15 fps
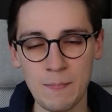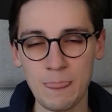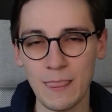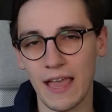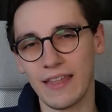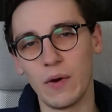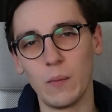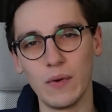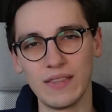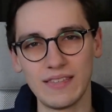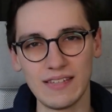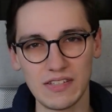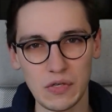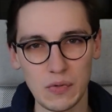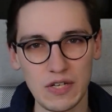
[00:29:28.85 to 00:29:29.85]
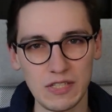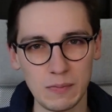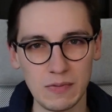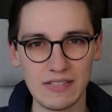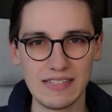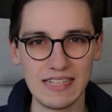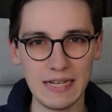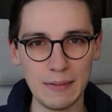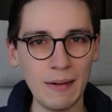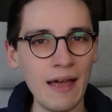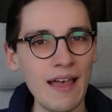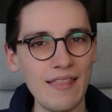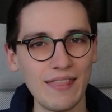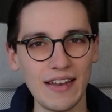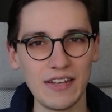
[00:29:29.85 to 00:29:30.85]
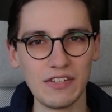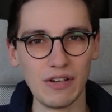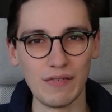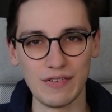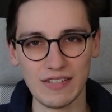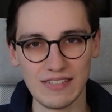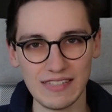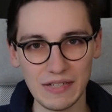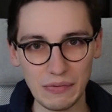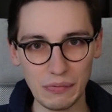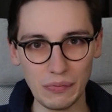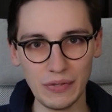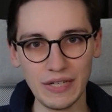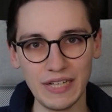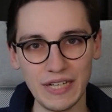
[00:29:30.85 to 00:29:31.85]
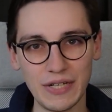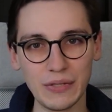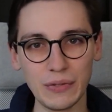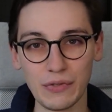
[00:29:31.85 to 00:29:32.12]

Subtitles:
And then with this Christmas theme, that is obviously really cool.